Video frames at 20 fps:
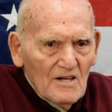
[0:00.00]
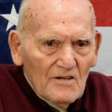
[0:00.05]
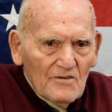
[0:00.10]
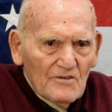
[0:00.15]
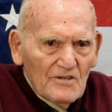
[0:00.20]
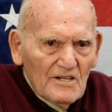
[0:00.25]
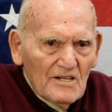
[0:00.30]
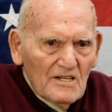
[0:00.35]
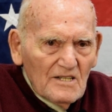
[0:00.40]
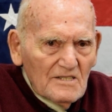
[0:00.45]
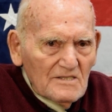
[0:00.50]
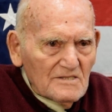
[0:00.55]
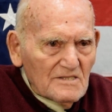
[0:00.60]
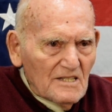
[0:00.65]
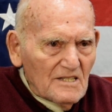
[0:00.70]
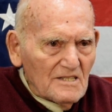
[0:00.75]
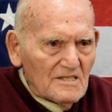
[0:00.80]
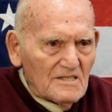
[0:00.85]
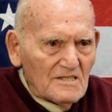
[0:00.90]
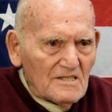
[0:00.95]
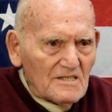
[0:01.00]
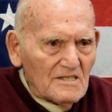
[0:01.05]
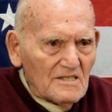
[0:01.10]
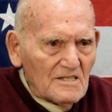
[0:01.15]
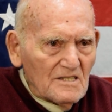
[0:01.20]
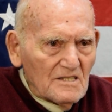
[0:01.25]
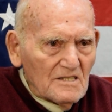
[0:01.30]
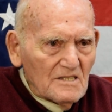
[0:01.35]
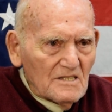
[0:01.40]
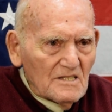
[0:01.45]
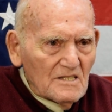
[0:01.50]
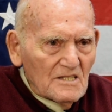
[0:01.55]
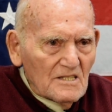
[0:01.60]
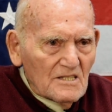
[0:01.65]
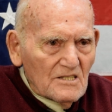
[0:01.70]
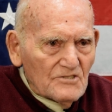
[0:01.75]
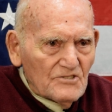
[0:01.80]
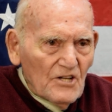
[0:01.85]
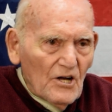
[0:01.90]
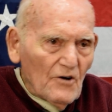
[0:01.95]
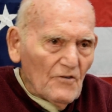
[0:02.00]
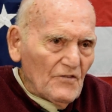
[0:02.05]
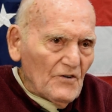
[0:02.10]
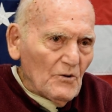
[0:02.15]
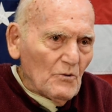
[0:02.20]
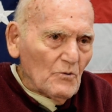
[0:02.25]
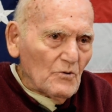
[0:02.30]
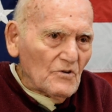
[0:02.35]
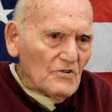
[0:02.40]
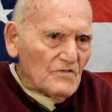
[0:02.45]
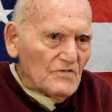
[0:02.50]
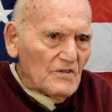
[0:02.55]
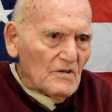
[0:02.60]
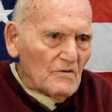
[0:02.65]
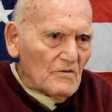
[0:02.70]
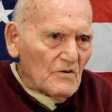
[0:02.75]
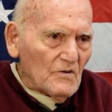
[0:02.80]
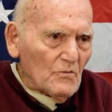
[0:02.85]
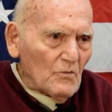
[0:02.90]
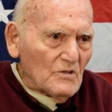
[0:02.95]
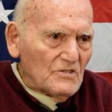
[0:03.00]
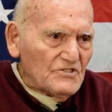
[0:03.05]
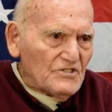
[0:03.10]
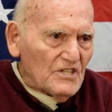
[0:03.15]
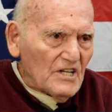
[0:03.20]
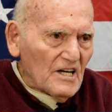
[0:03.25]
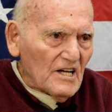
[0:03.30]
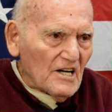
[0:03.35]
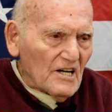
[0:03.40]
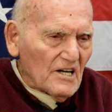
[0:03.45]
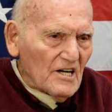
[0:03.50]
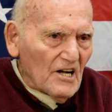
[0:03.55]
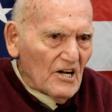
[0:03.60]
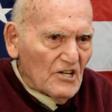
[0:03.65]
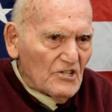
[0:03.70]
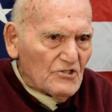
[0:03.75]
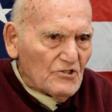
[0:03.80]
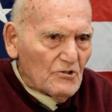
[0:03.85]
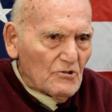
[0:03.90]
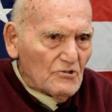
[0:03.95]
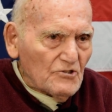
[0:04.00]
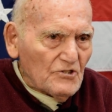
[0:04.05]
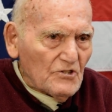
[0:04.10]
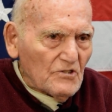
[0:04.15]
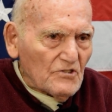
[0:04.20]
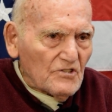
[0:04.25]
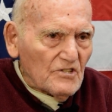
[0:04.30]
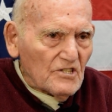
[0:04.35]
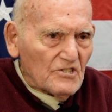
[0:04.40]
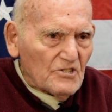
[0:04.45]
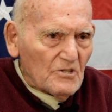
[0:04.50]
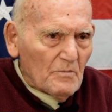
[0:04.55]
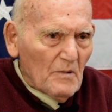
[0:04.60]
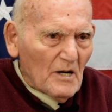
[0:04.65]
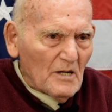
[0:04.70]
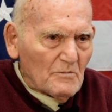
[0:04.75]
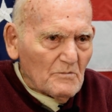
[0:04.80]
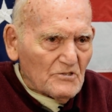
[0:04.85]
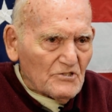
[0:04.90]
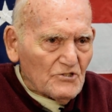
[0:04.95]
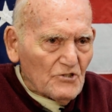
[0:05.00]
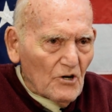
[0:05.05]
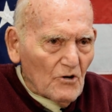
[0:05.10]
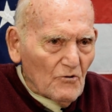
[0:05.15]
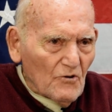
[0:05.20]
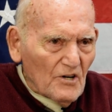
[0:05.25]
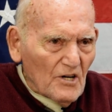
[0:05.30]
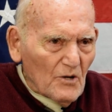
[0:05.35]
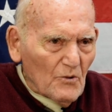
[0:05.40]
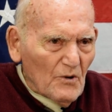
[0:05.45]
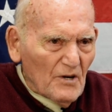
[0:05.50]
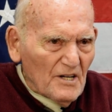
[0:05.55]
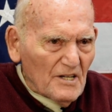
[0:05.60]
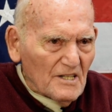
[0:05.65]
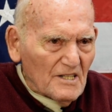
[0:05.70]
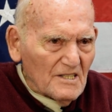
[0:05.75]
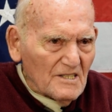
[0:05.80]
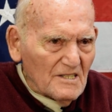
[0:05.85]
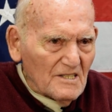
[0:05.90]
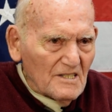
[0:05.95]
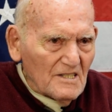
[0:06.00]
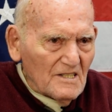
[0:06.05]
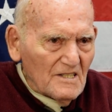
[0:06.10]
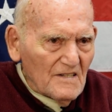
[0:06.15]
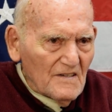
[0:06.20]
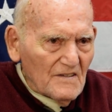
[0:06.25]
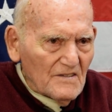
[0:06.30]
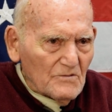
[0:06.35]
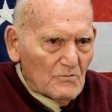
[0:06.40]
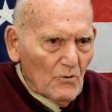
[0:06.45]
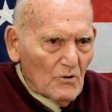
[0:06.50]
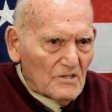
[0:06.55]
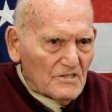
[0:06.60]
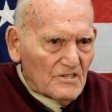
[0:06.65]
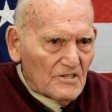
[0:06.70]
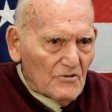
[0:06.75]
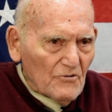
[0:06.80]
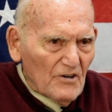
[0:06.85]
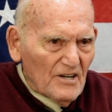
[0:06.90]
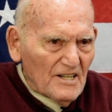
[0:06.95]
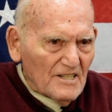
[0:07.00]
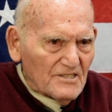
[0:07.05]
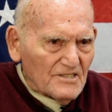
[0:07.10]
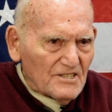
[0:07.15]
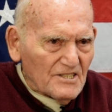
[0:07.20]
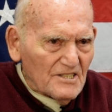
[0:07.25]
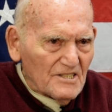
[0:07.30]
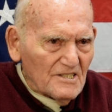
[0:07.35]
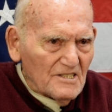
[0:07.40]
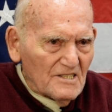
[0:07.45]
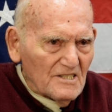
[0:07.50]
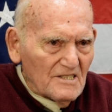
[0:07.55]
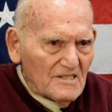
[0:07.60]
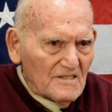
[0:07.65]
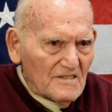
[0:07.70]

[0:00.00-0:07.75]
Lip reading: Well, Delphine, when she got out of high school, she was a department store right away. Worked in rents.